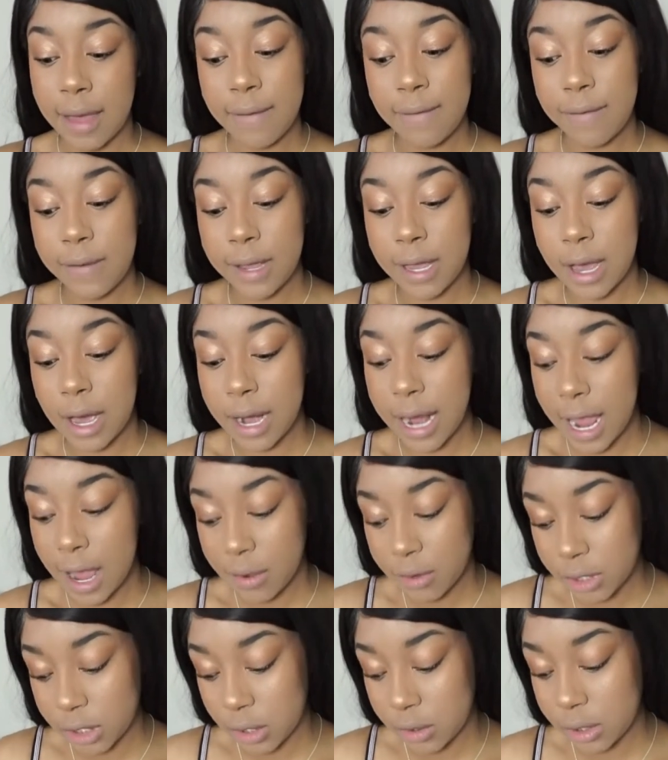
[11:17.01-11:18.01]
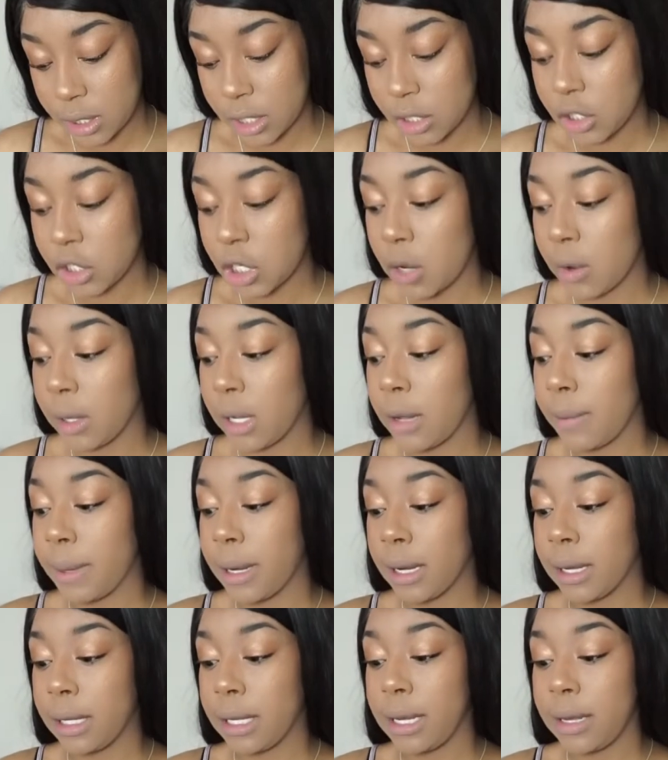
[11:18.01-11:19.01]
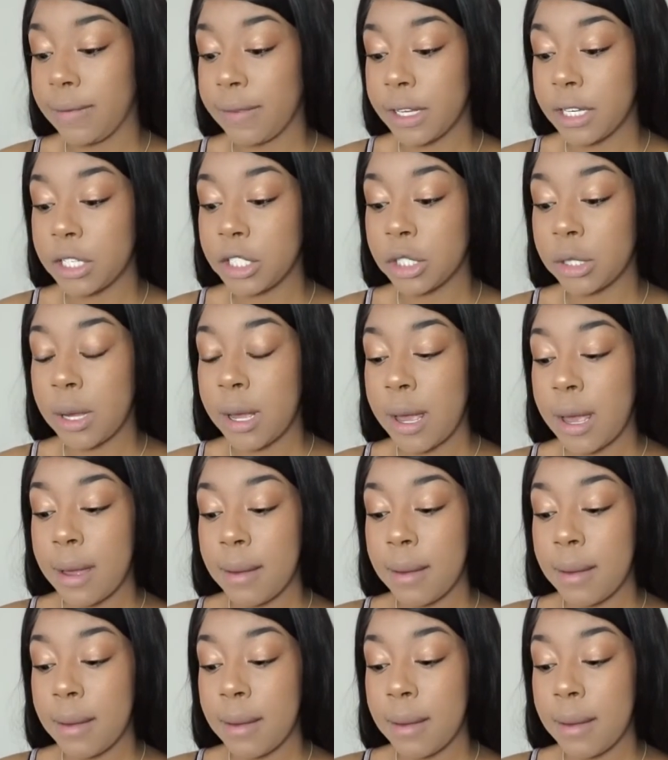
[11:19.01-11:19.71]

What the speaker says: a V cutout, so it does show a little bit of cleavage,